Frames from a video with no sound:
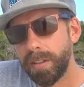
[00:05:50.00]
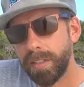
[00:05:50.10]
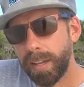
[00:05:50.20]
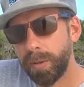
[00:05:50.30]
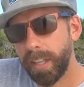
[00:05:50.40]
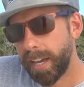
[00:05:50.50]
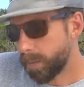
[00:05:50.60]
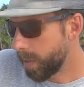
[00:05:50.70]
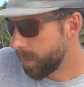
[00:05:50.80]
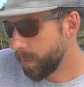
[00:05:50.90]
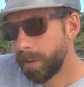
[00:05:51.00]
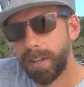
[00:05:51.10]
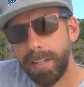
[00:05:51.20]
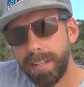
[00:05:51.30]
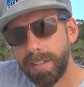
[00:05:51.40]
thing we like about the motor
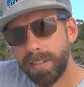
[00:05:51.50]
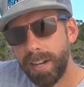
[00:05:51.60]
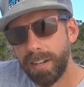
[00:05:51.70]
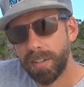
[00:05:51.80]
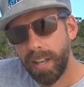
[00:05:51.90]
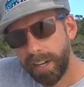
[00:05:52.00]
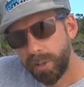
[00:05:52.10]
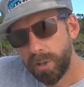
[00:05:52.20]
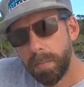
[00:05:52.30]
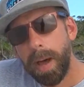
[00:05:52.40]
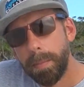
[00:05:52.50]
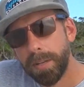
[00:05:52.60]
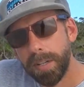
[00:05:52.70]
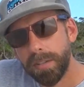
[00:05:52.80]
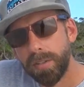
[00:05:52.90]
is there's a lot of trim options.